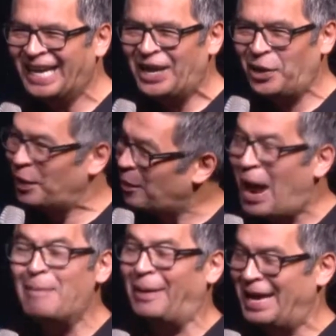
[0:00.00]
You're in the
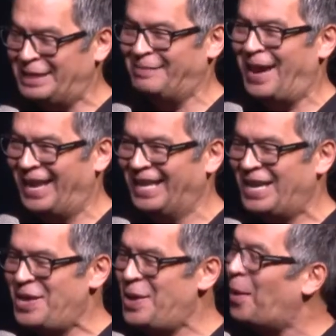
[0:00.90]
right place, man.
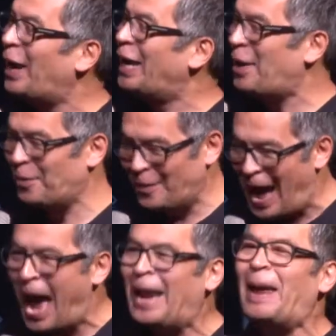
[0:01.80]
You are in the
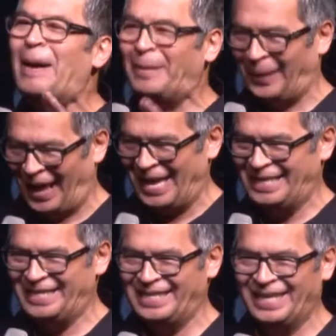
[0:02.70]
right
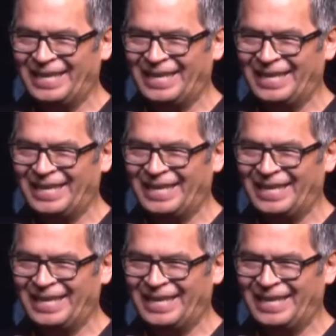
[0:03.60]
place.